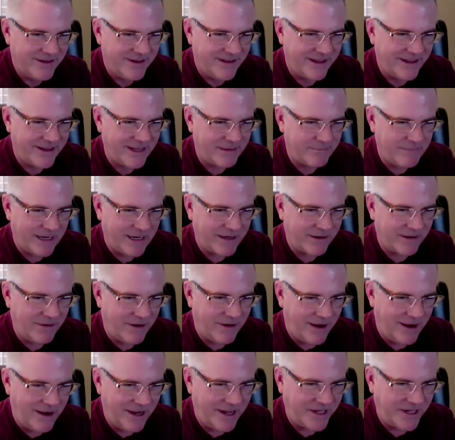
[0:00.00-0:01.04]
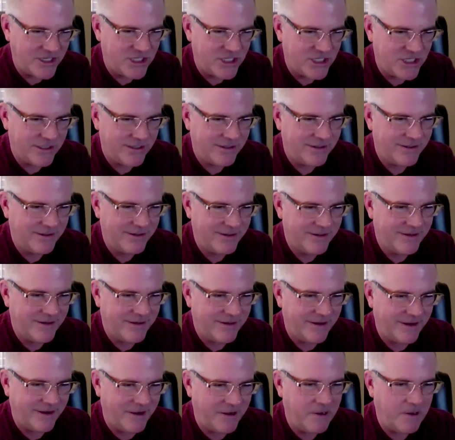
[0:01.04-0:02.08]
like in my garage?
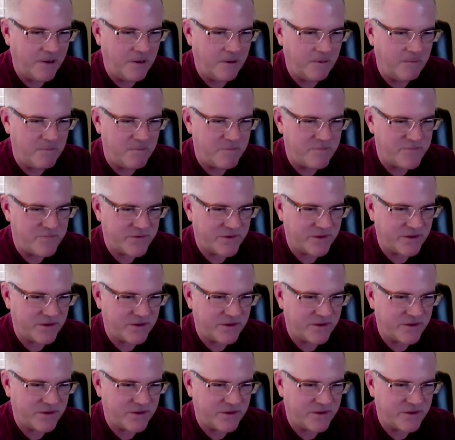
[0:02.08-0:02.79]
Um,